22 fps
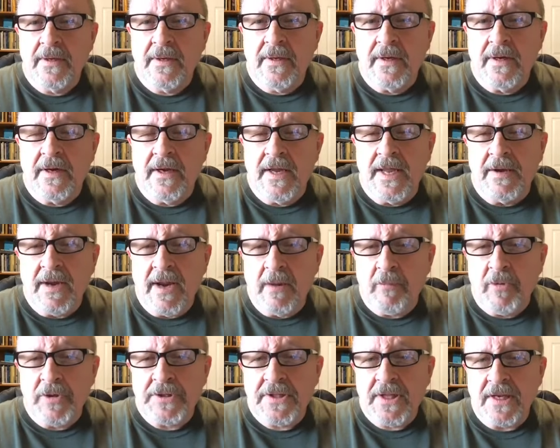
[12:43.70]

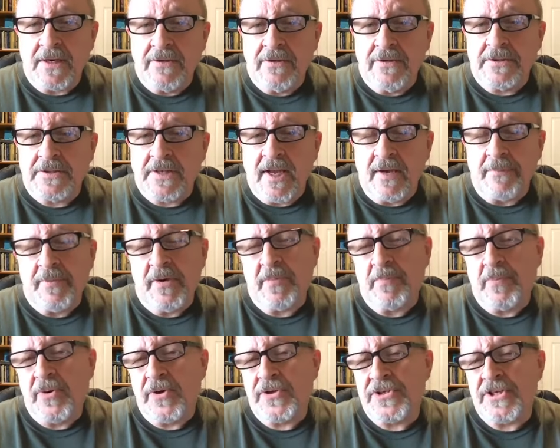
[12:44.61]
and what that looks like. But a
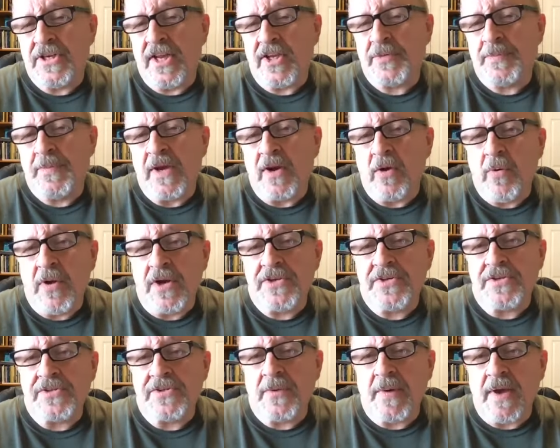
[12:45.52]
person asked me a
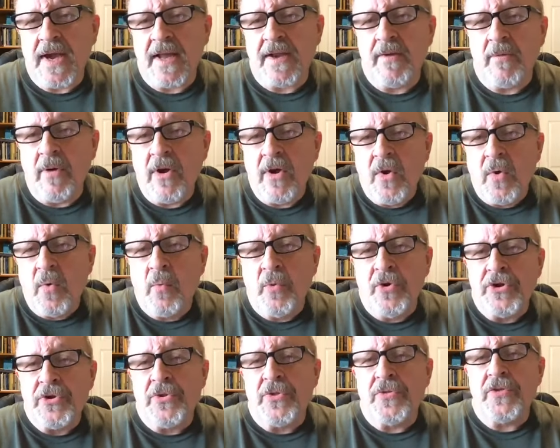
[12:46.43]
question, so Alan,
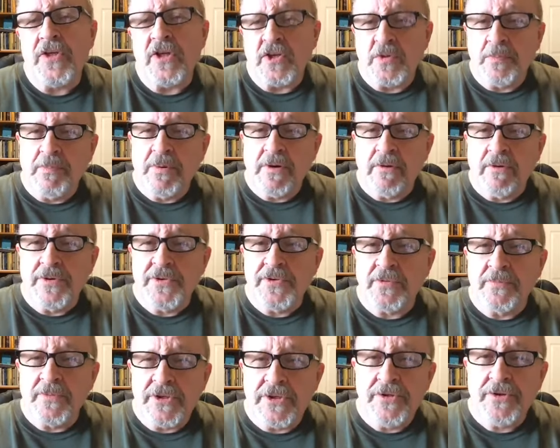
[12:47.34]
what do you think
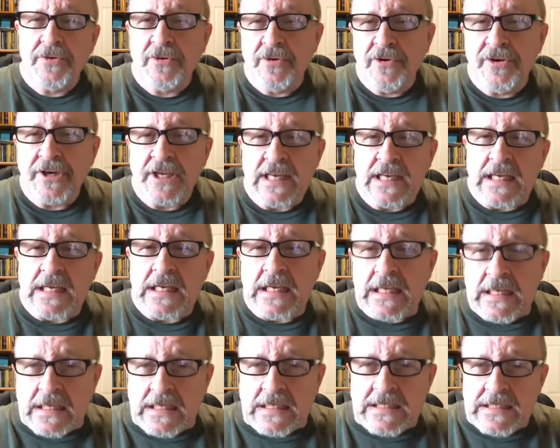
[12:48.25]
spiritual maturity
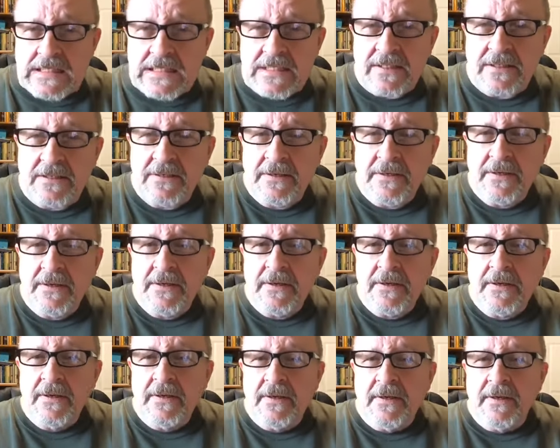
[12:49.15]
is?
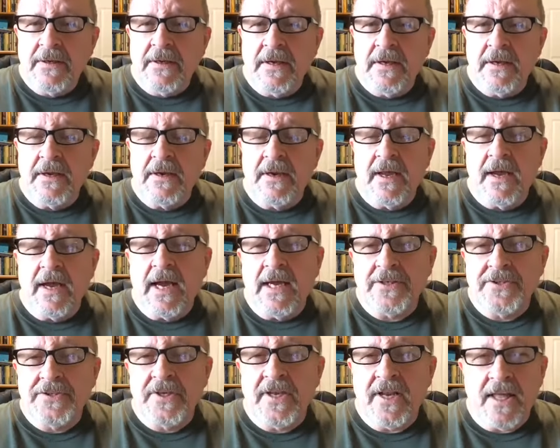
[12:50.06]
And I
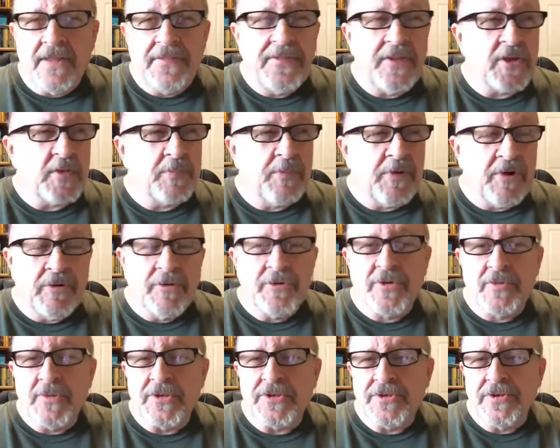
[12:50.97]
said, I think
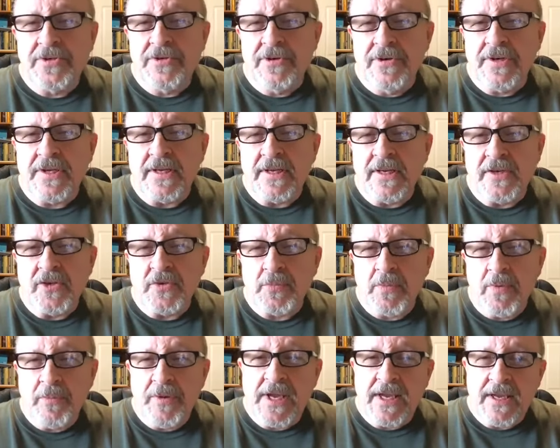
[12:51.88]
spiritual maturity is
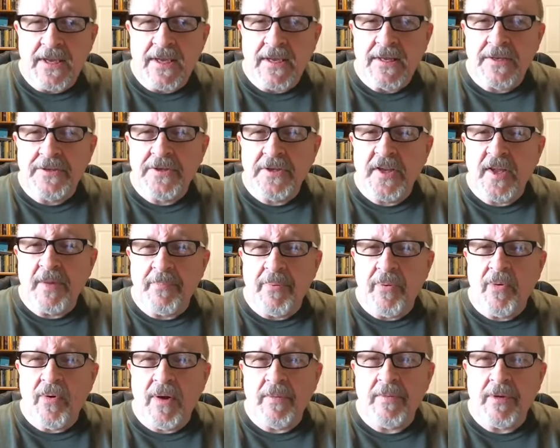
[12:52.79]
when we can get to that
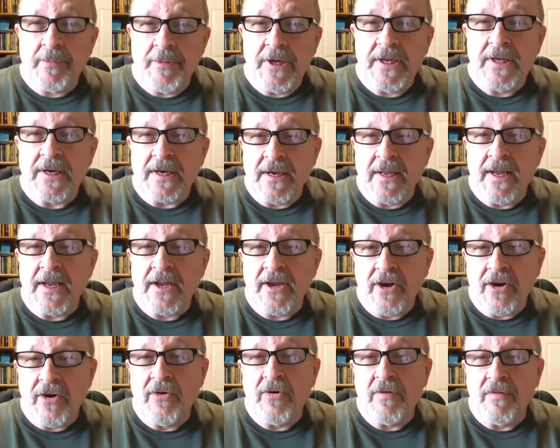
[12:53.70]
point where we can let
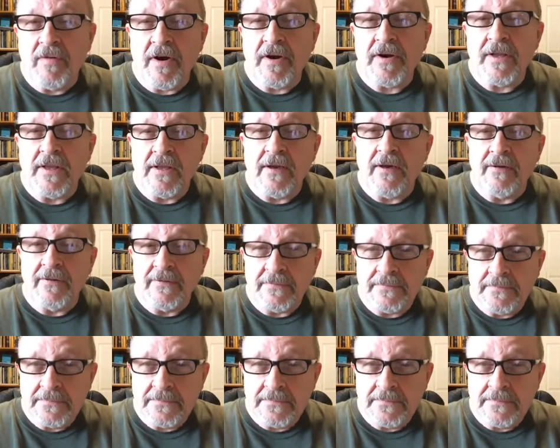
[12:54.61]
go of our ego.